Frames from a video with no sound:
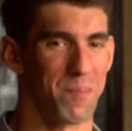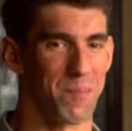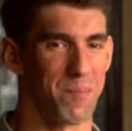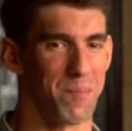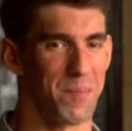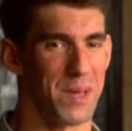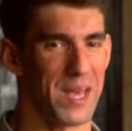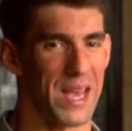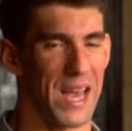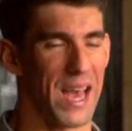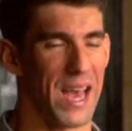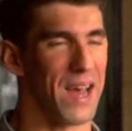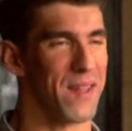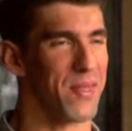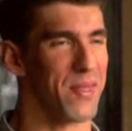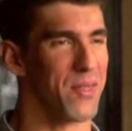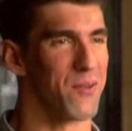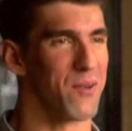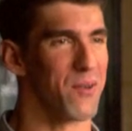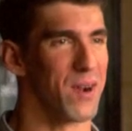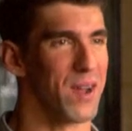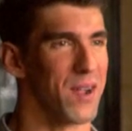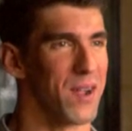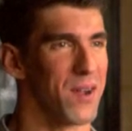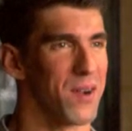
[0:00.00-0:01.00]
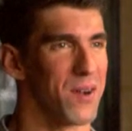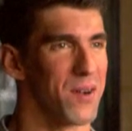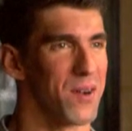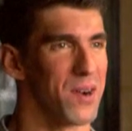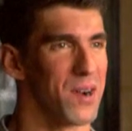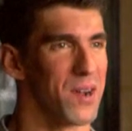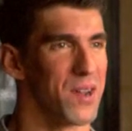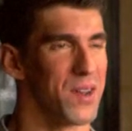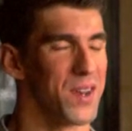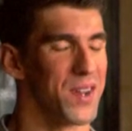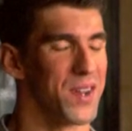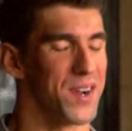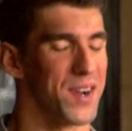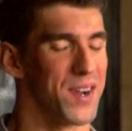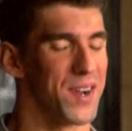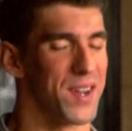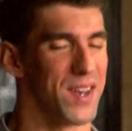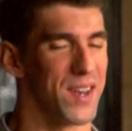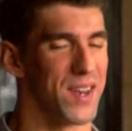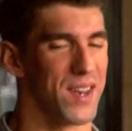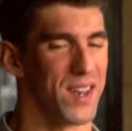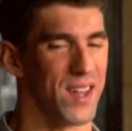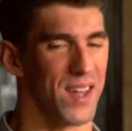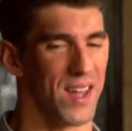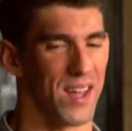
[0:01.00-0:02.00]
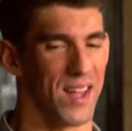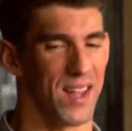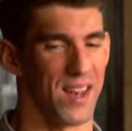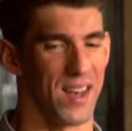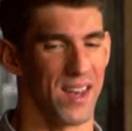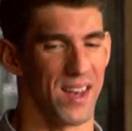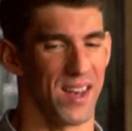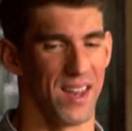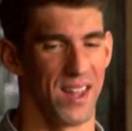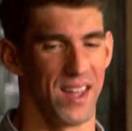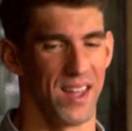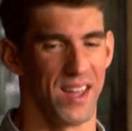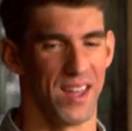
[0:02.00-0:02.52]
be at the record or under. And and